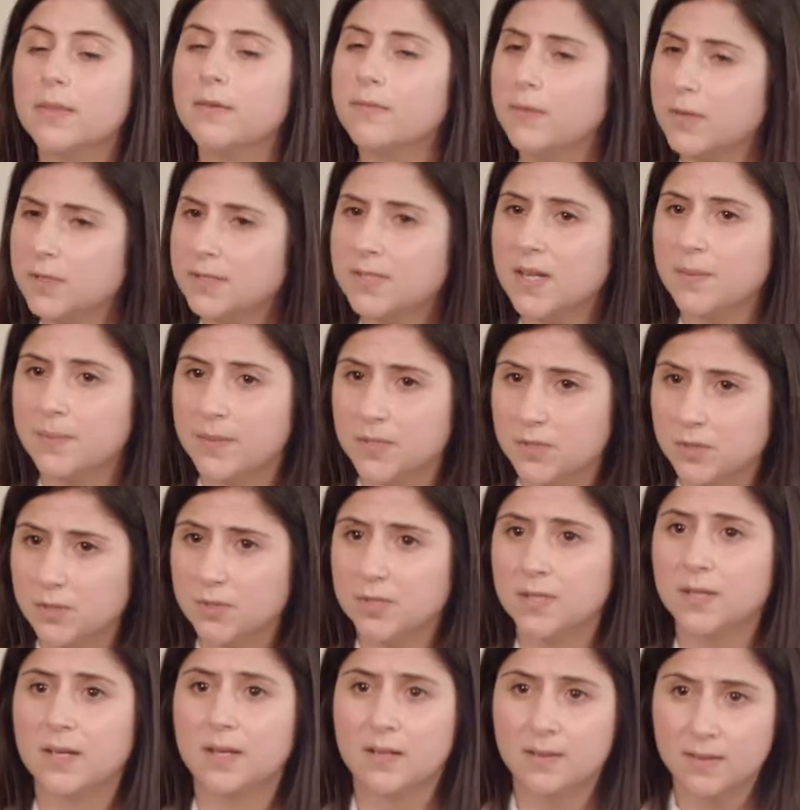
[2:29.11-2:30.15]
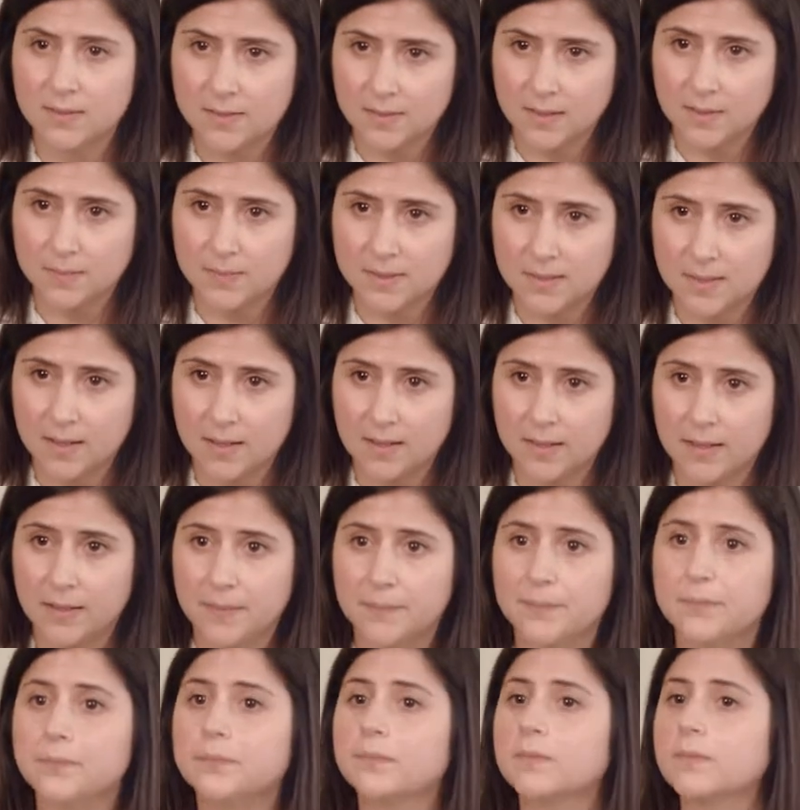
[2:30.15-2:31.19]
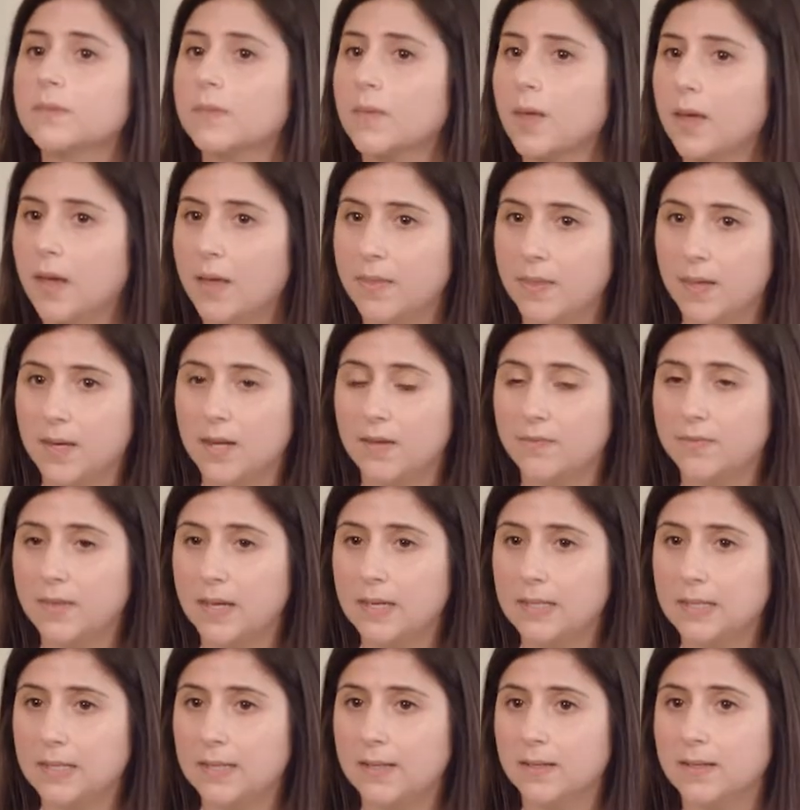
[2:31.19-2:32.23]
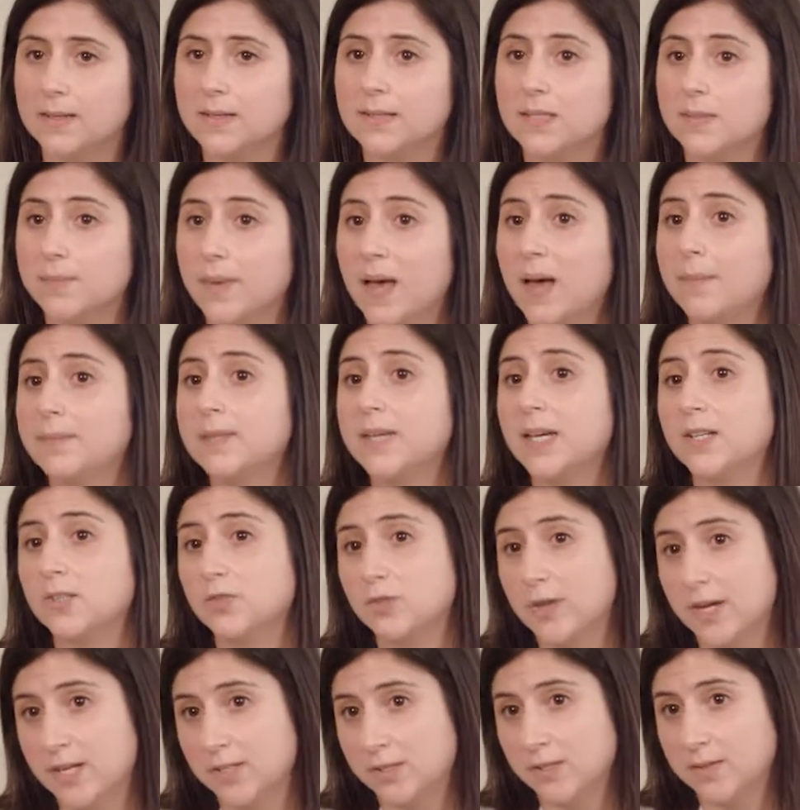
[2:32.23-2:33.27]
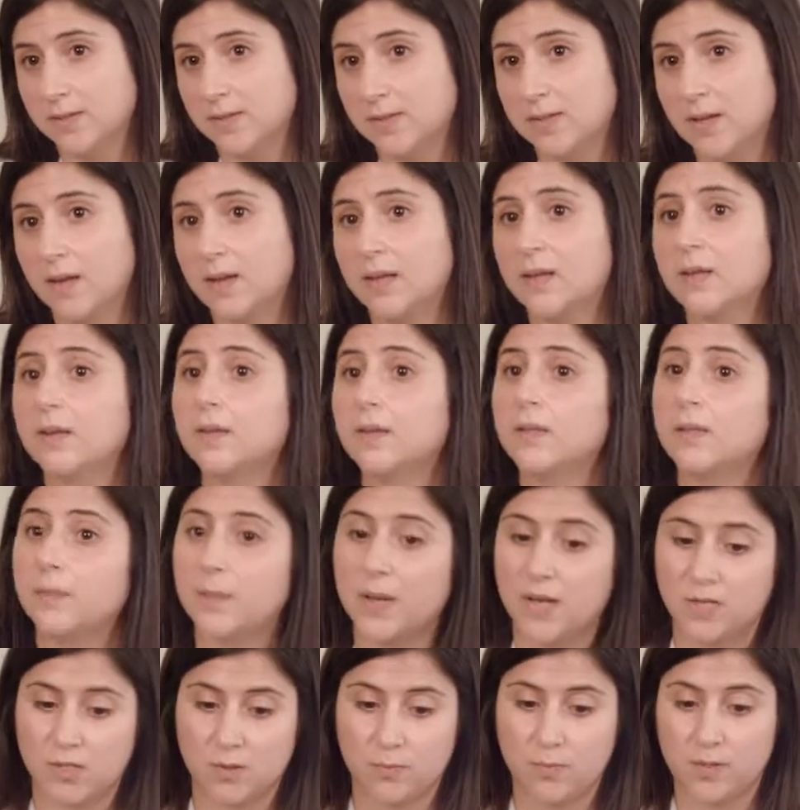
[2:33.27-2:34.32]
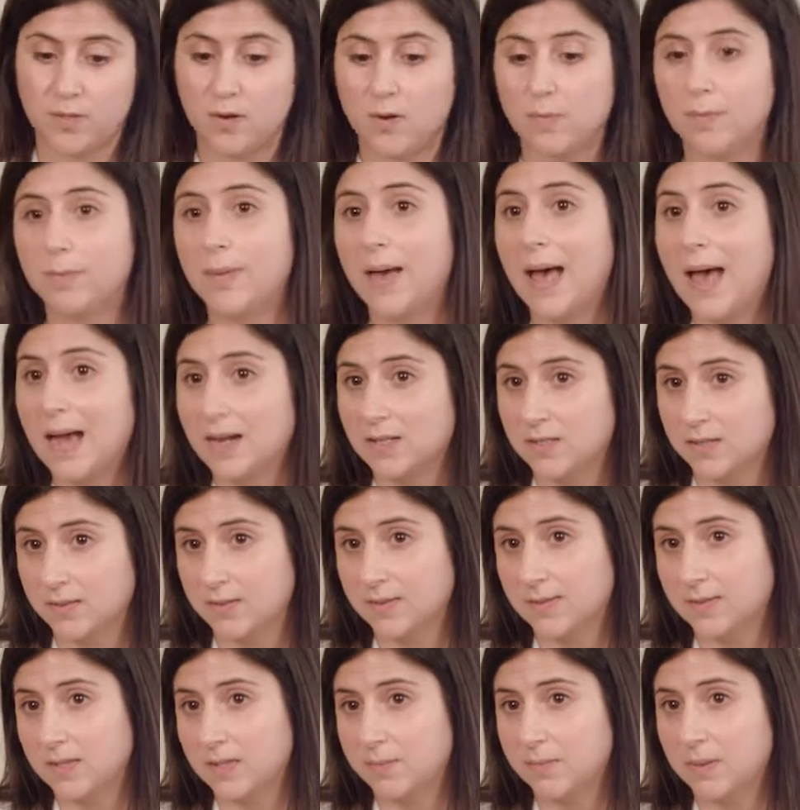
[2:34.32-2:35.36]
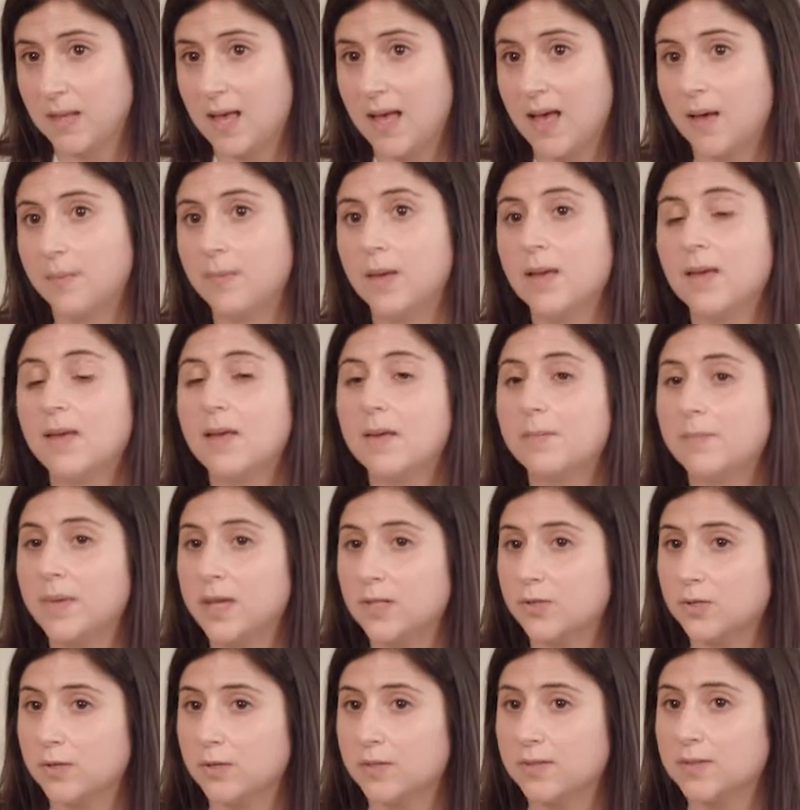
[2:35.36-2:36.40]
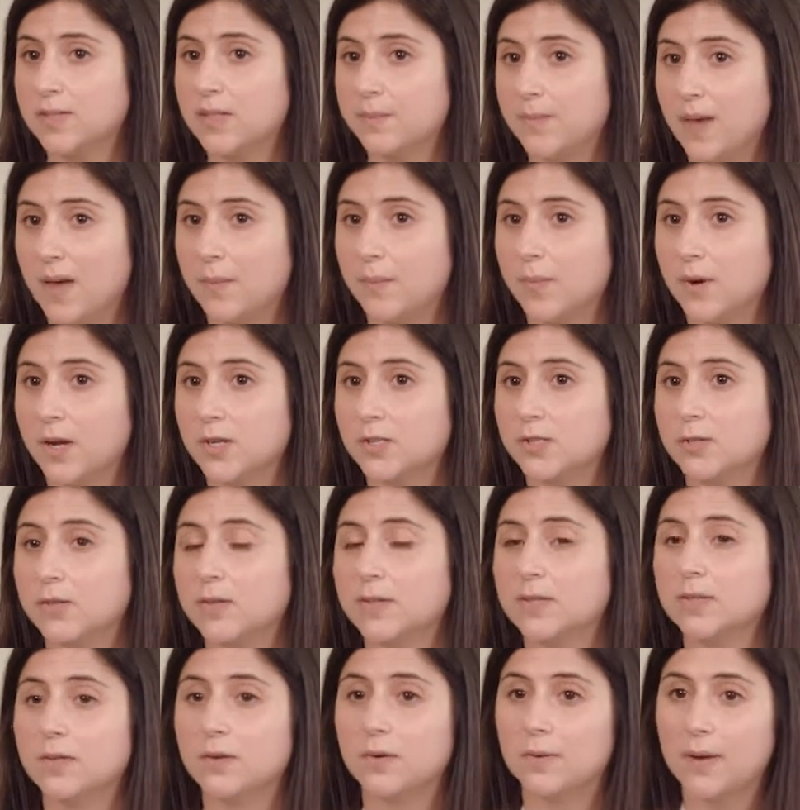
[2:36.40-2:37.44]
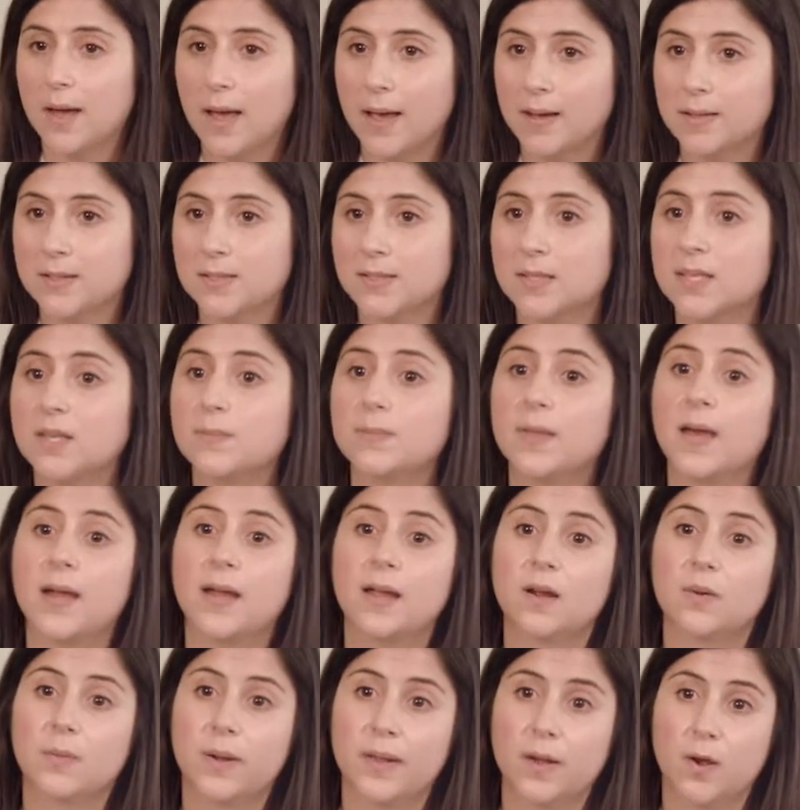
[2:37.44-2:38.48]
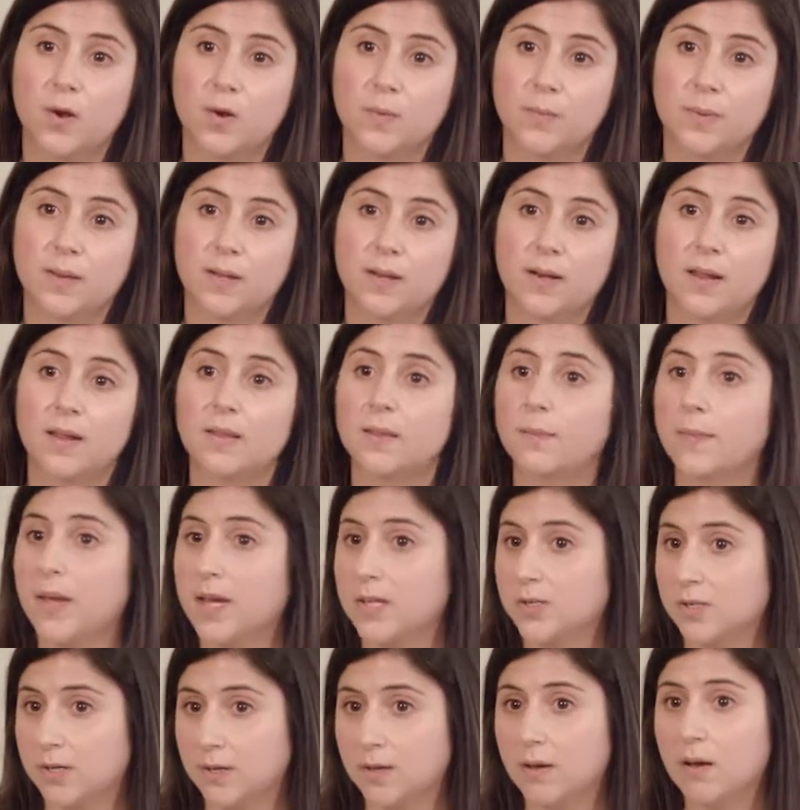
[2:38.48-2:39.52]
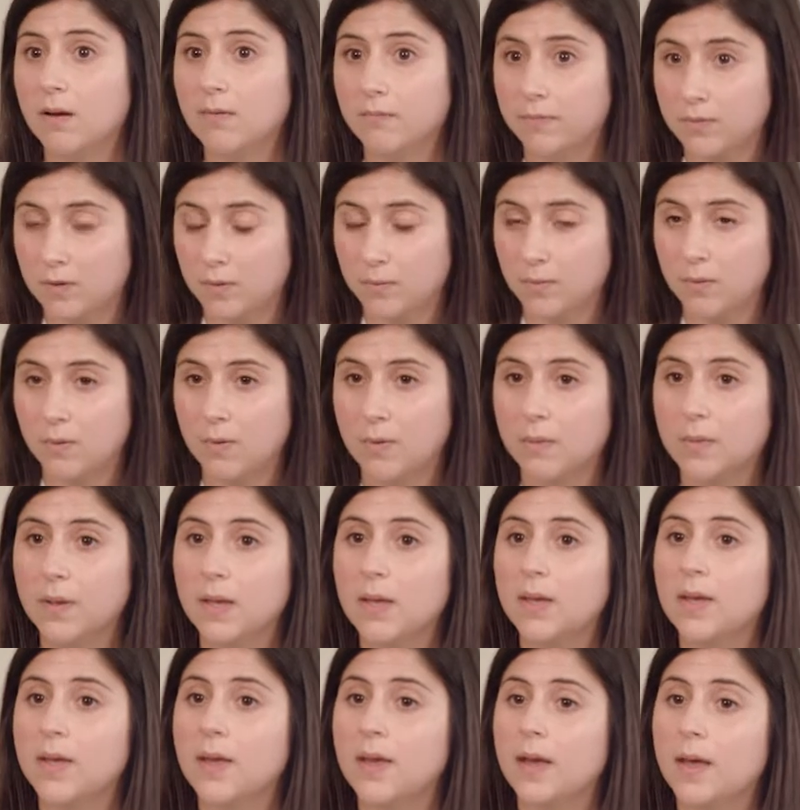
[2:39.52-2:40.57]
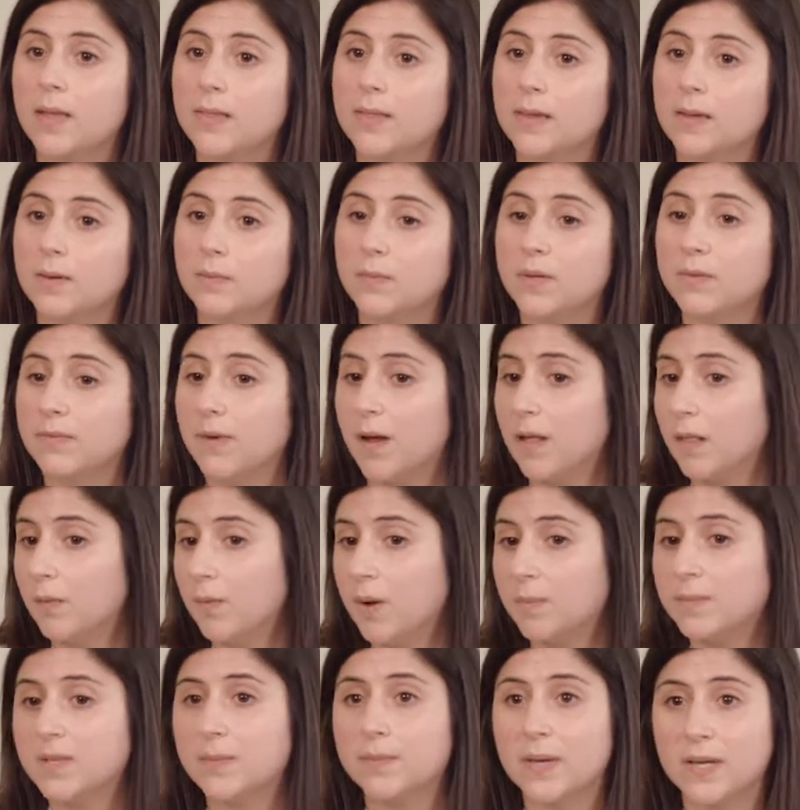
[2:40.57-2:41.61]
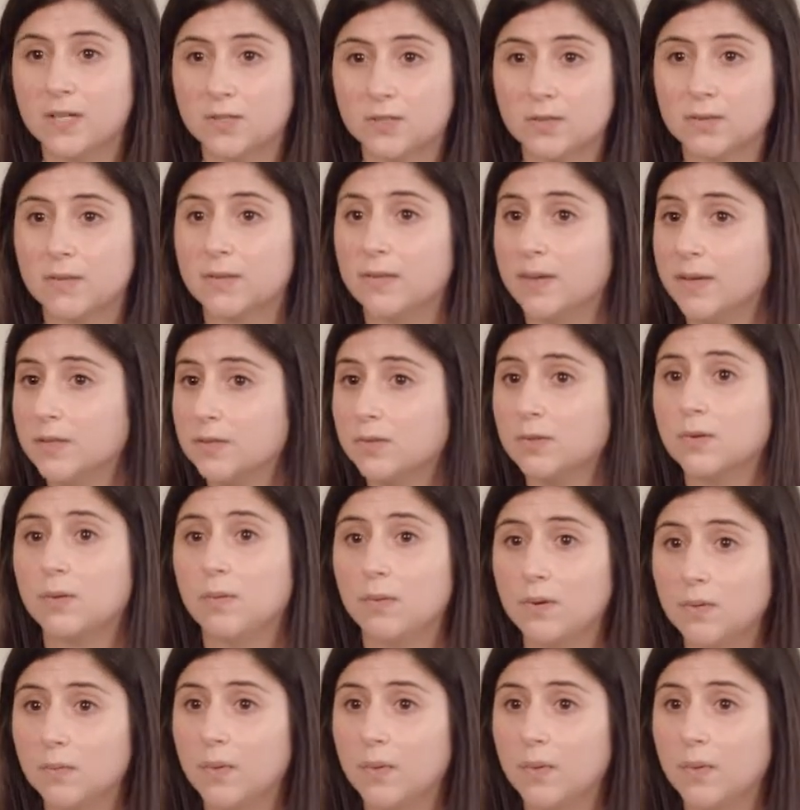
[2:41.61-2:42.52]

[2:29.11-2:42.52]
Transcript: the first step is usually getting the sleep study. And then if they need a CPAP titration study, the patient would go back to the sleep lab, make sure the CPAP pressure is correct, keep that airway open and the patient comfortable and then we follow up to make sure that things are going